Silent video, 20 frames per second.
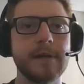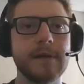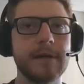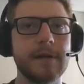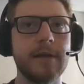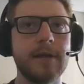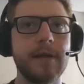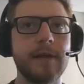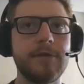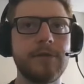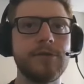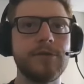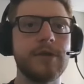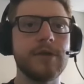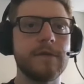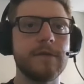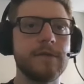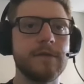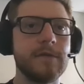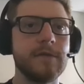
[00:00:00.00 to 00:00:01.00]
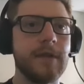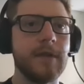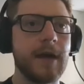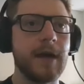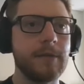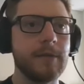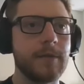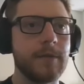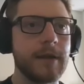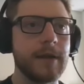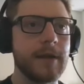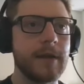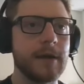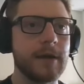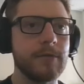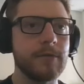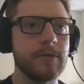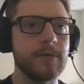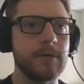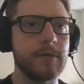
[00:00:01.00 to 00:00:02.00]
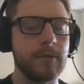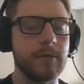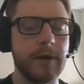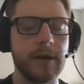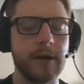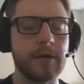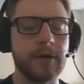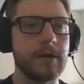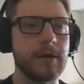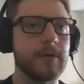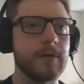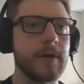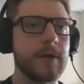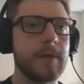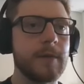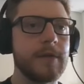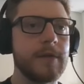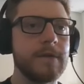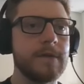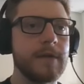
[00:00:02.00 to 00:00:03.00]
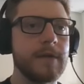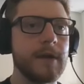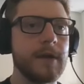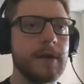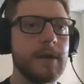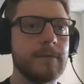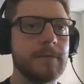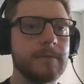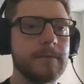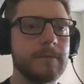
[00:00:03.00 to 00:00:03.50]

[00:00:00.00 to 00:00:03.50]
Let's just do that right now. So we are gonna grab this thing,